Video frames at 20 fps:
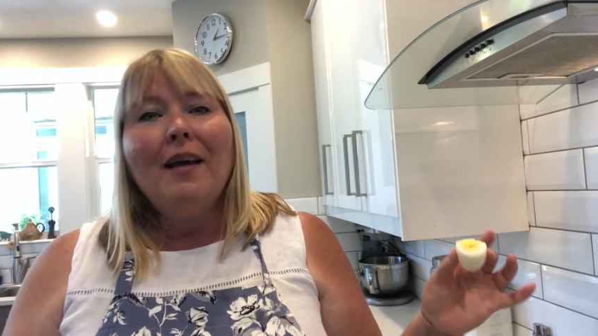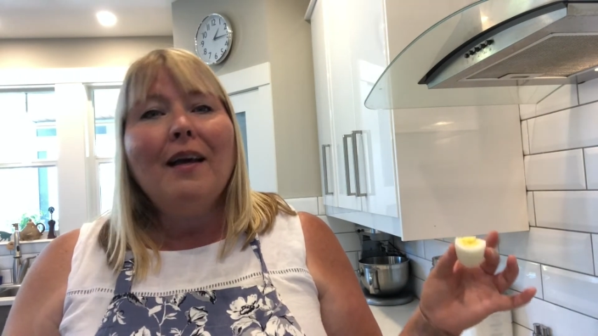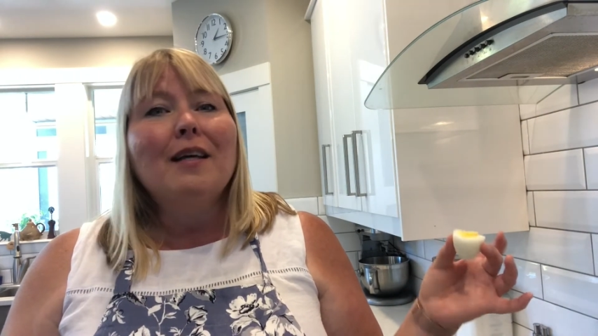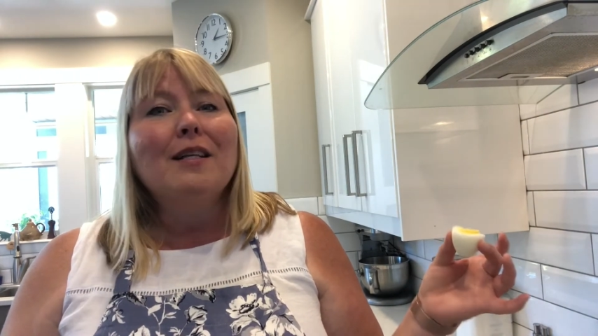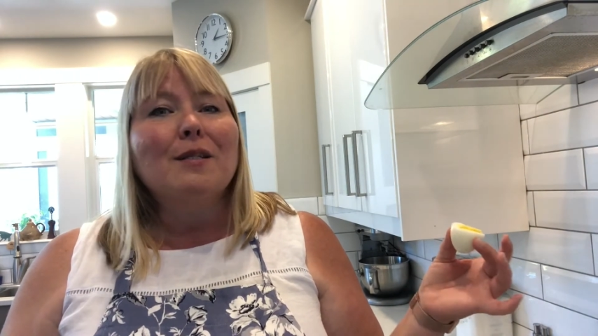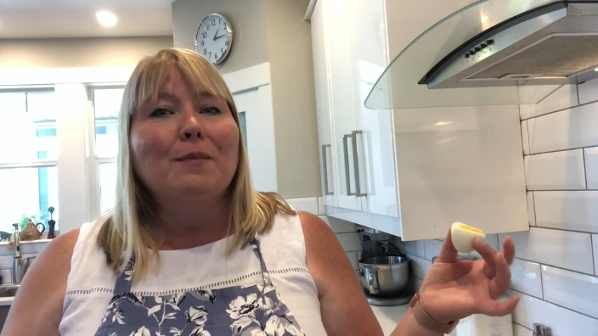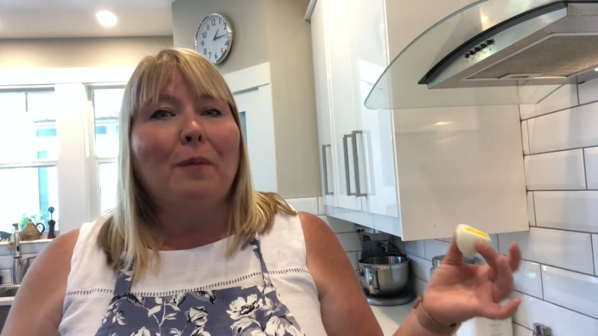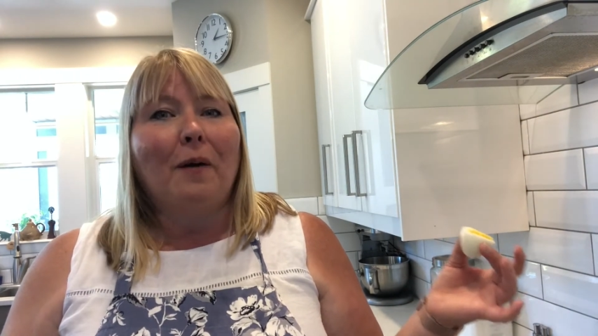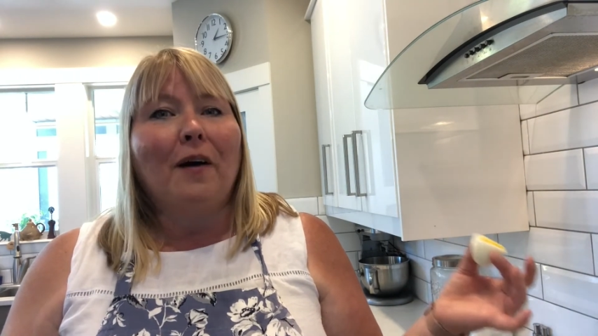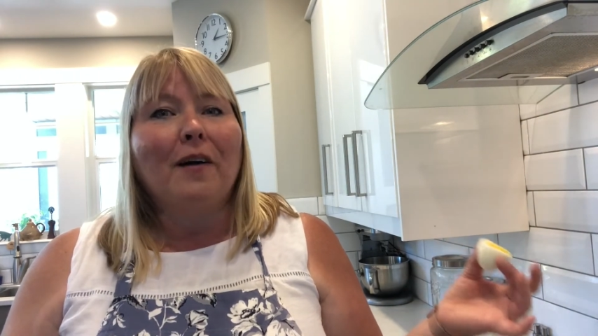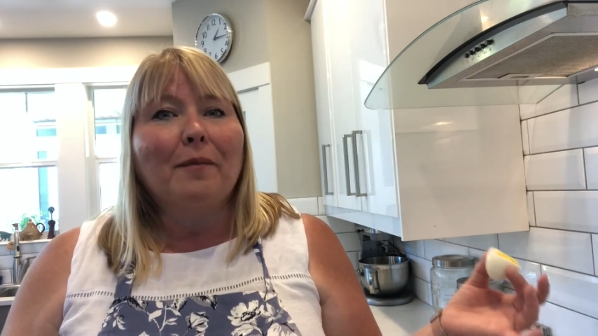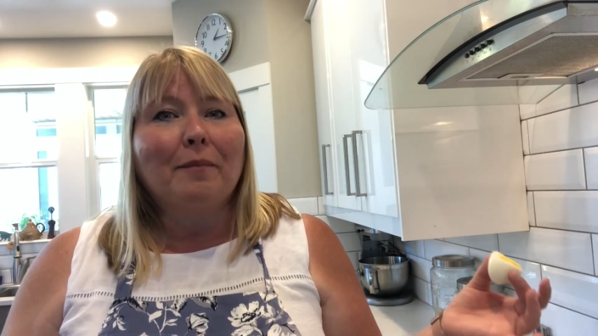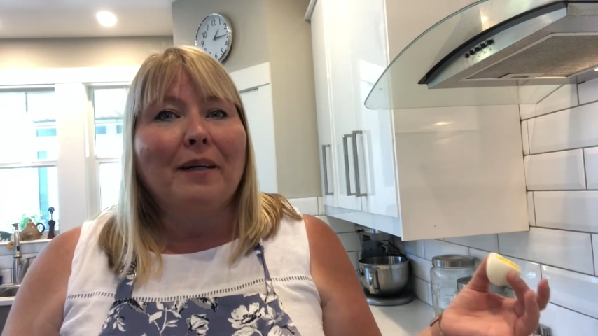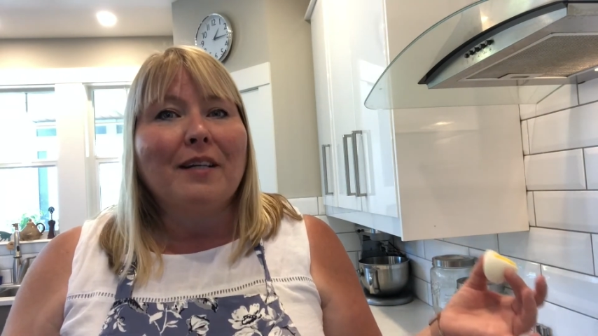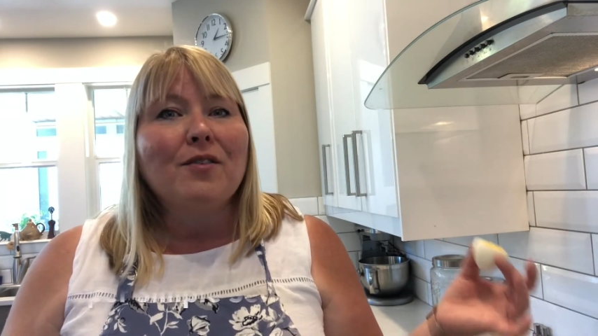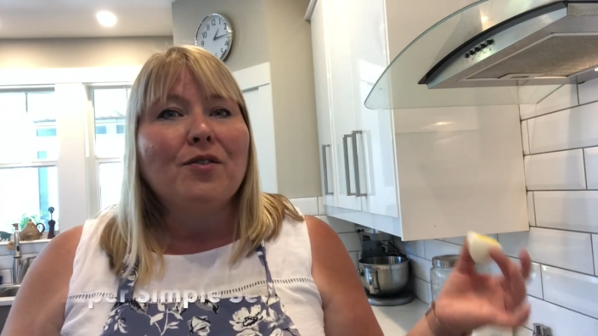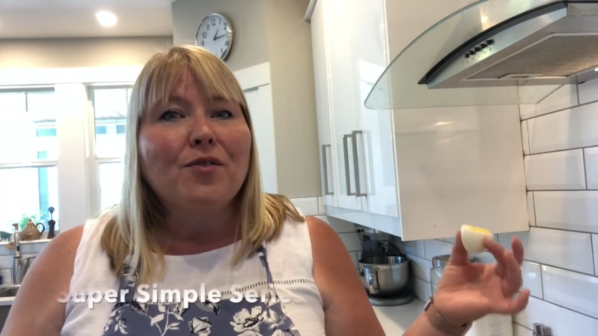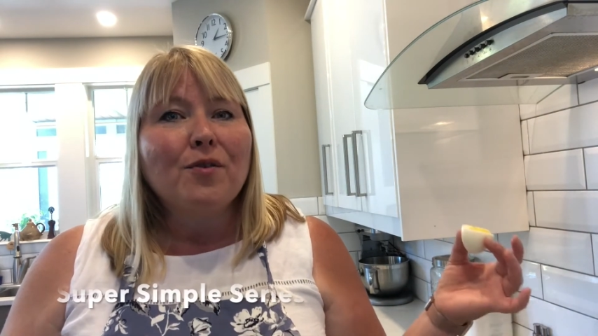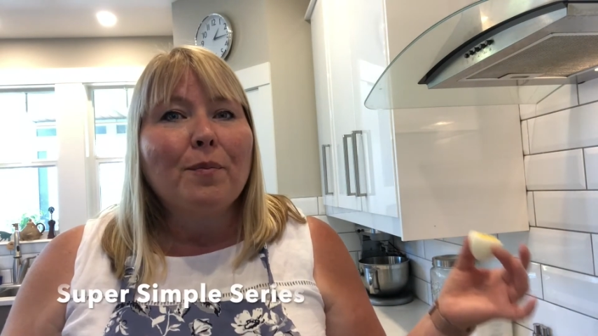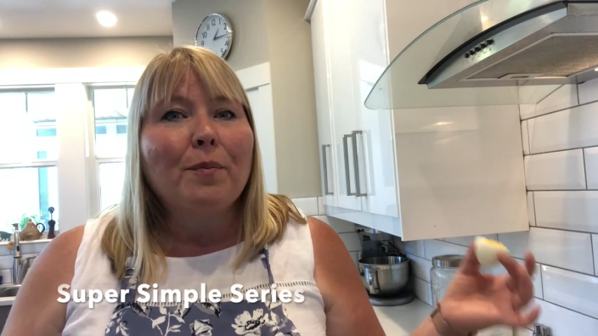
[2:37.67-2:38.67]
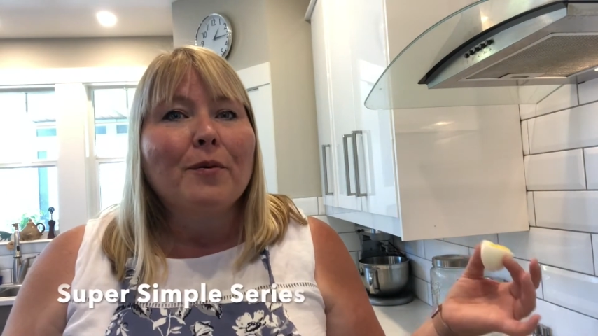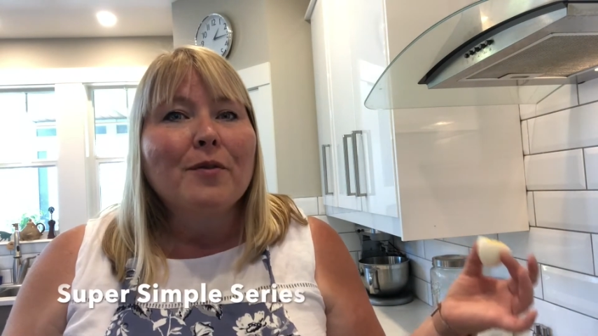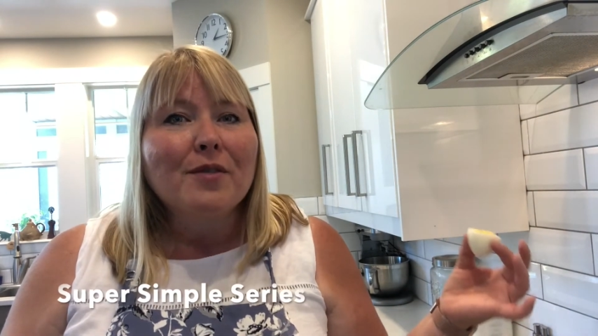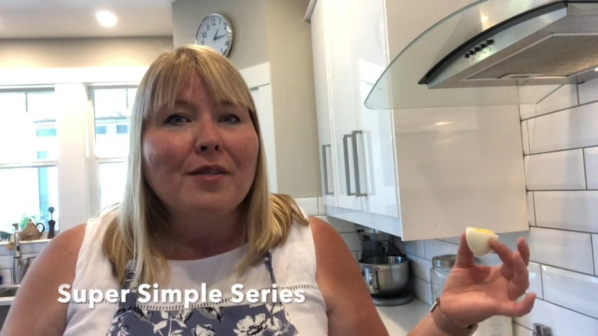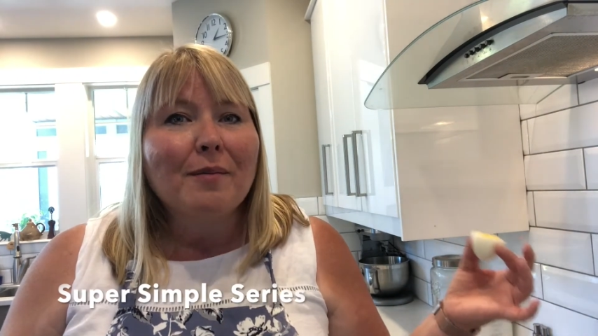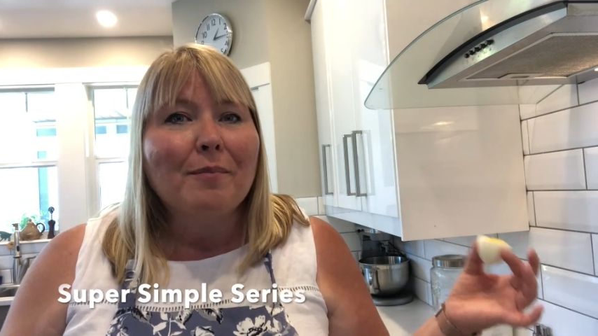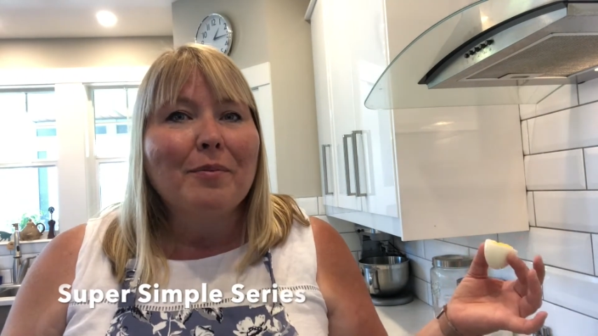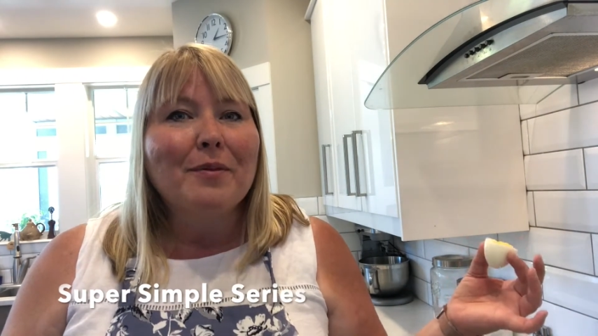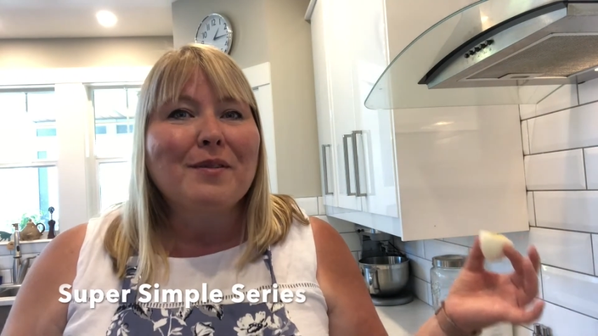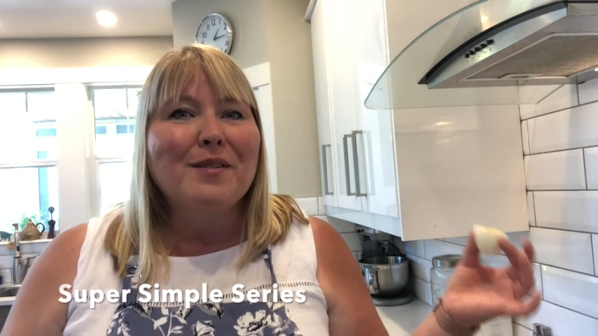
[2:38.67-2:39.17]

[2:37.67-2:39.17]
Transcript: It's part of my super simple